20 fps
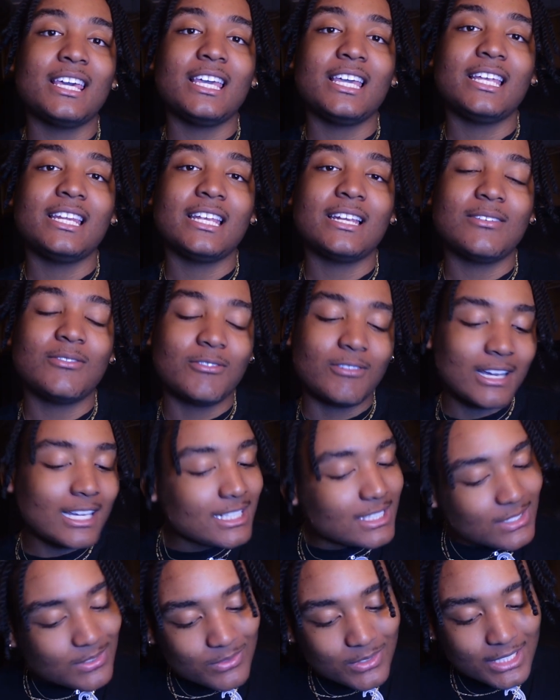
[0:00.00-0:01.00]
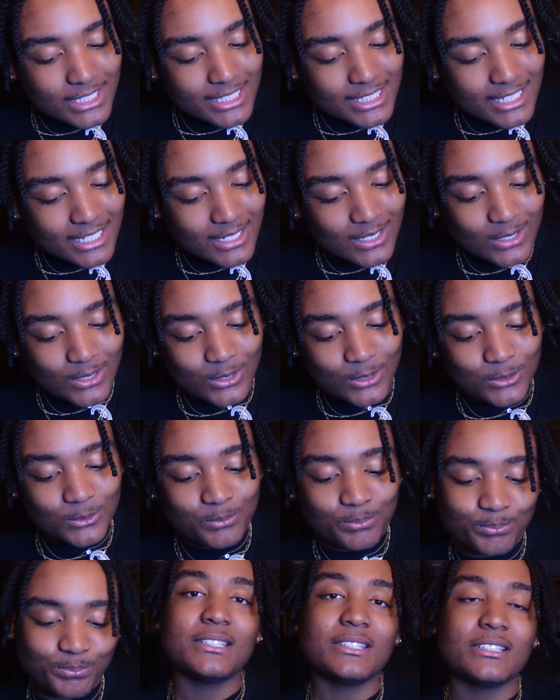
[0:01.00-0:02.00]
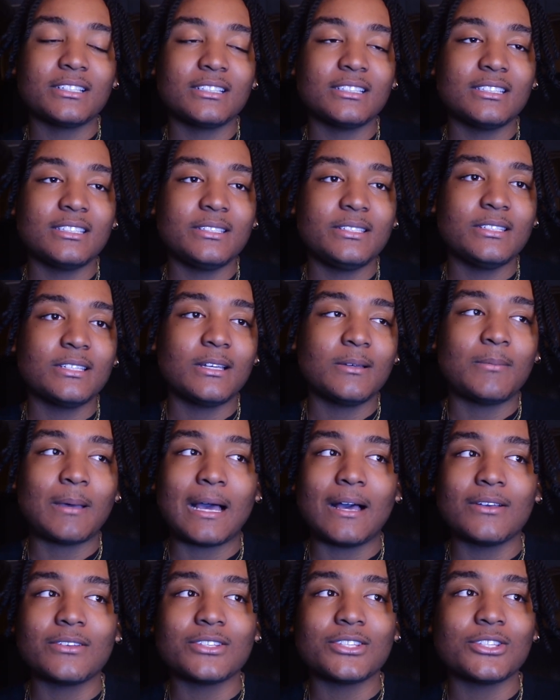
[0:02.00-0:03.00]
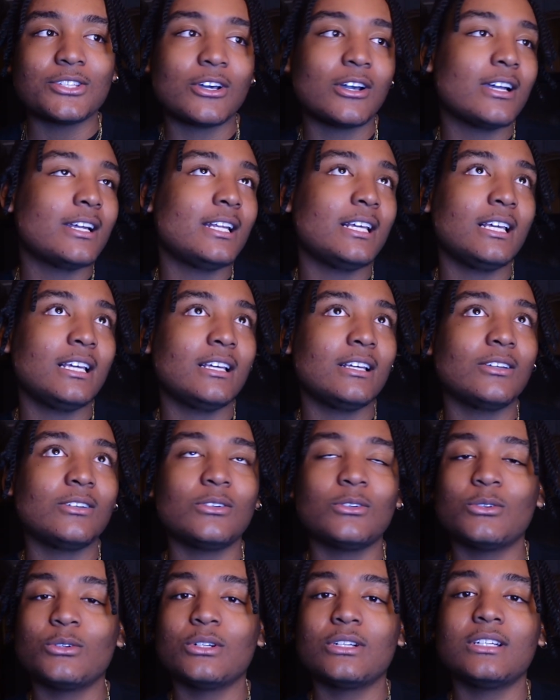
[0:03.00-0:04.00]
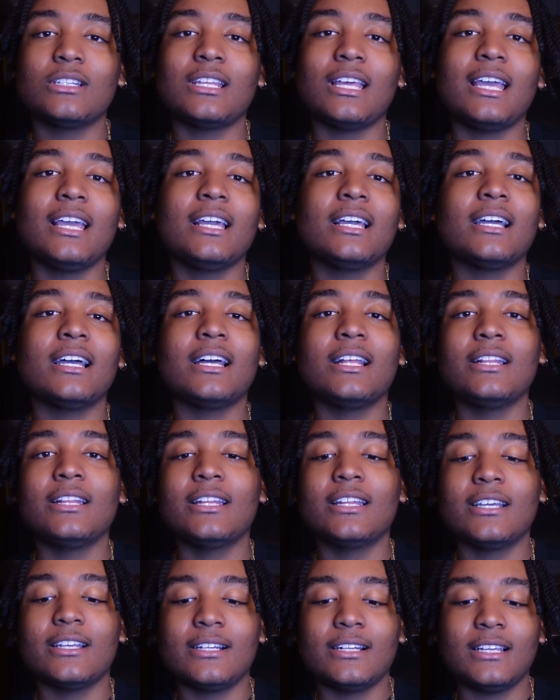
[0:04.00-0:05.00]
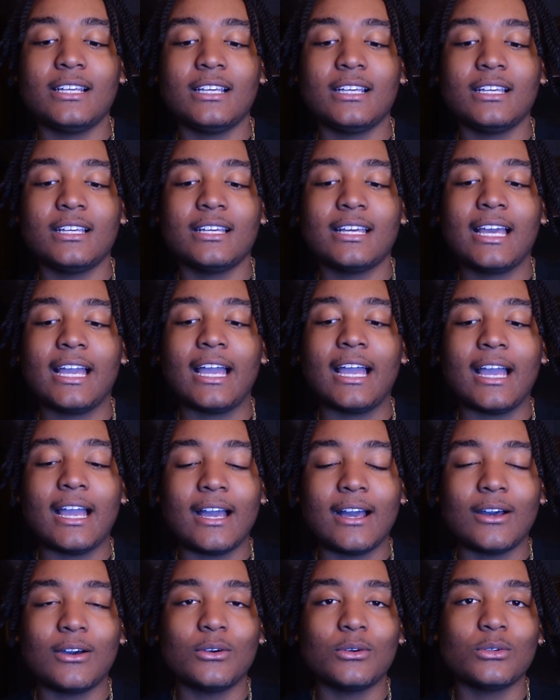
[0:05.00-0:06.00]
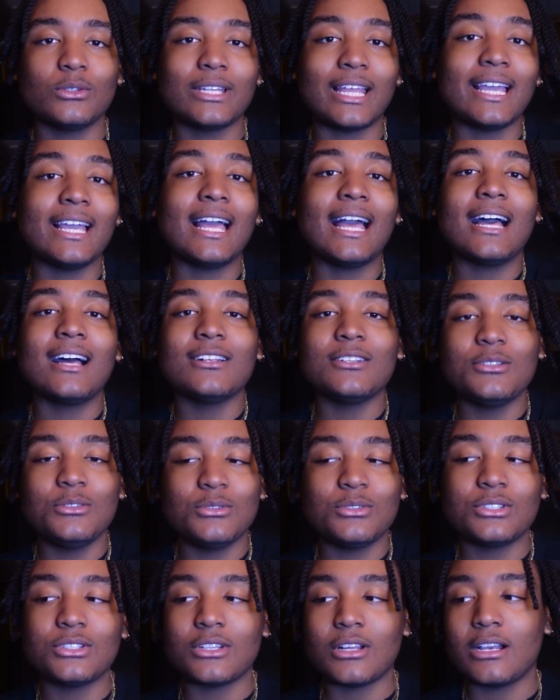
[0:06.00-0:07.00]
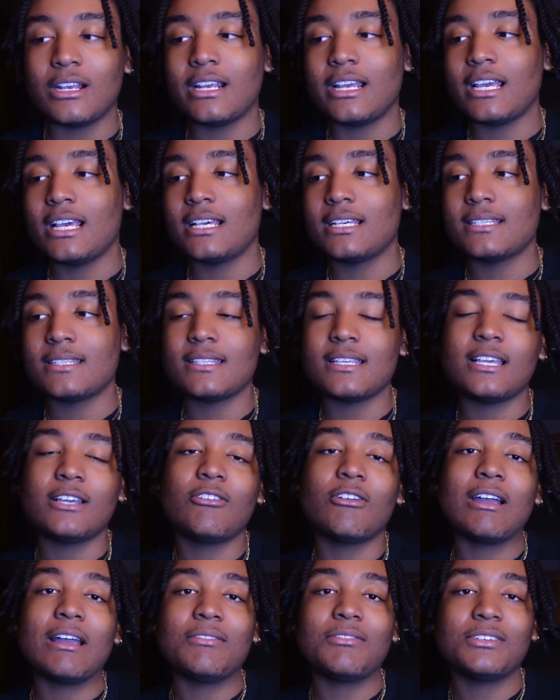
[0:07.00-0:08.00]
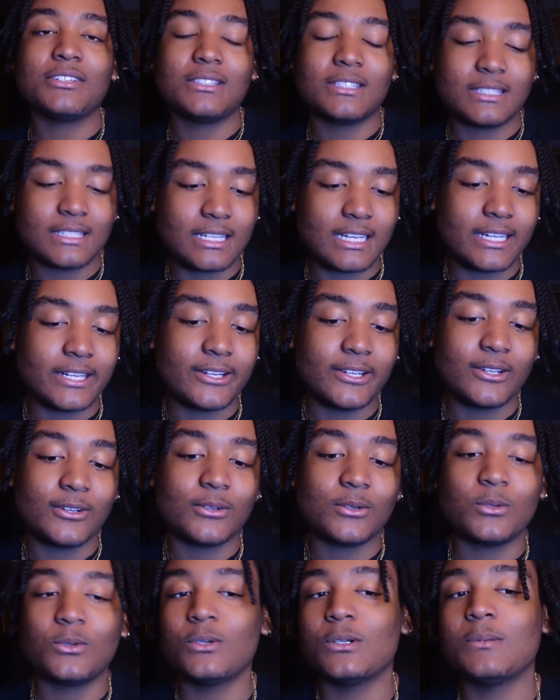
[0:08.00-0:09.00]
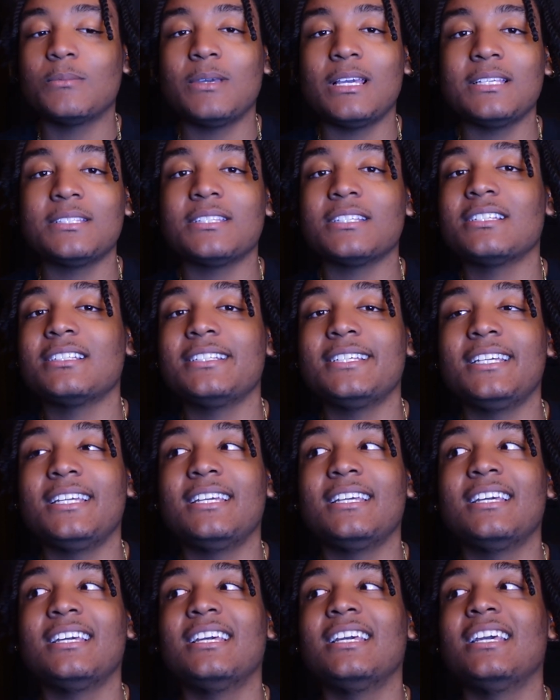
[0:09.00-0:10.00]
an advice video basically about starting or like learning how do you start as a graphic designer, or basically